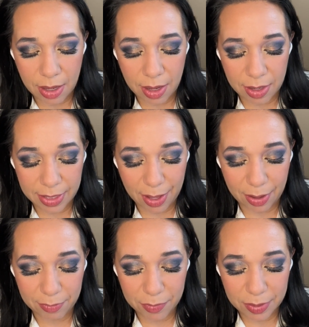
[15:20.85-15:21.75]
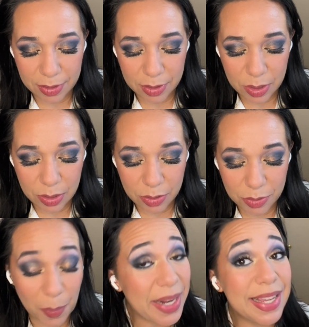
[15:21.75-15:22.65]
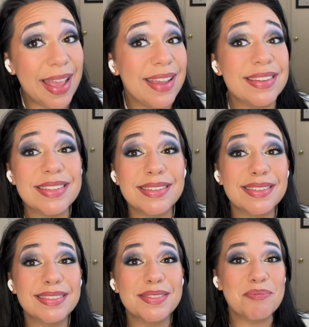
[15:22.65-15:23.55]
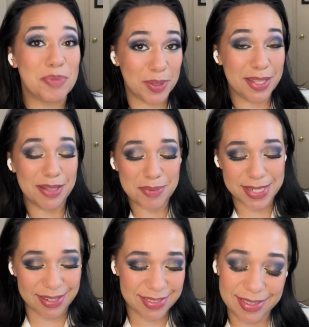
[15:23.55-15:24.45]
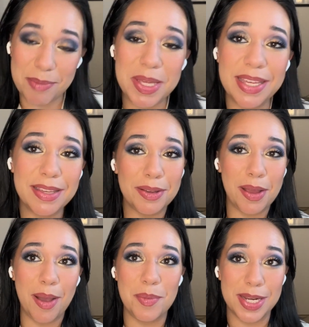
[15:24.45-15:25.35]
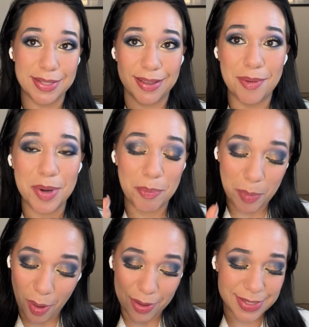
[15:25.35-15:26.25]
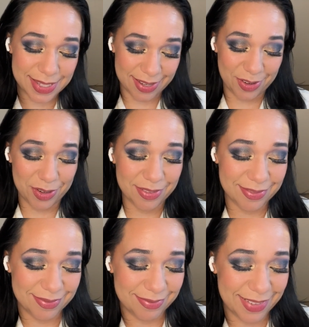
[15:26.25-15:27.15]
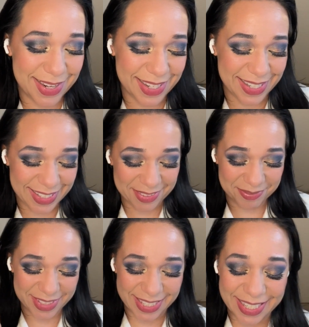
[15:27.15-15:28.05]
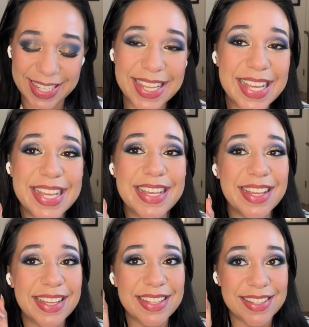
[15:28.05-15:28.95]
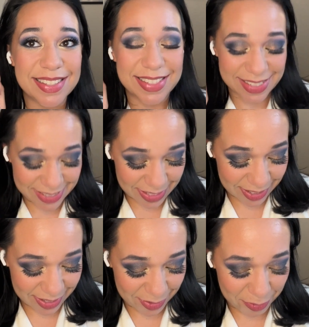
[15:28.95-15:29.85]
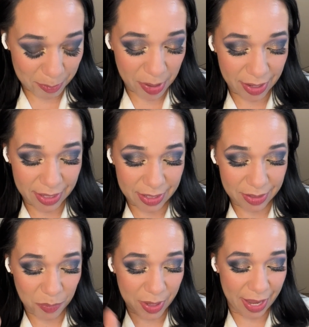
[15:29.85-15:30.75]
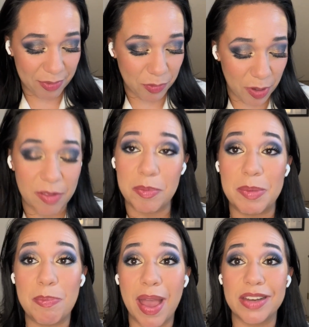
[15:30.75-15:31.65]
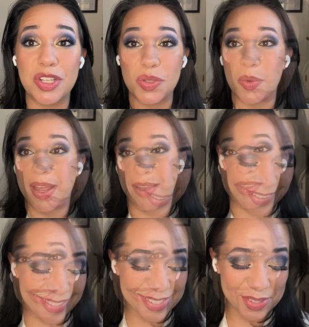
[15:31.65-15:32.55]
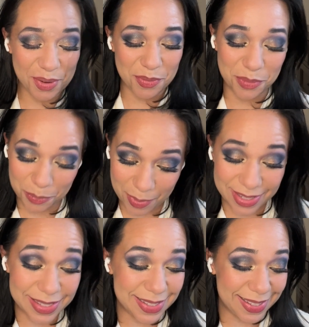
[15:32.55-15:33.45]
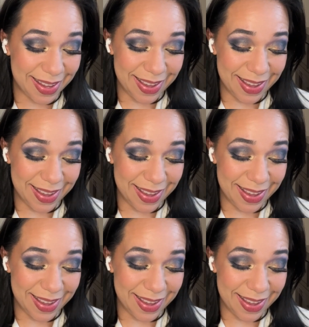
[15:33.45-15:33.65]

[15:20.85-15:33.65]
I have 28 bullet lipsticks. I'm gonna pause here. Gonna see if what I have in front of me matches what I have this. So for once,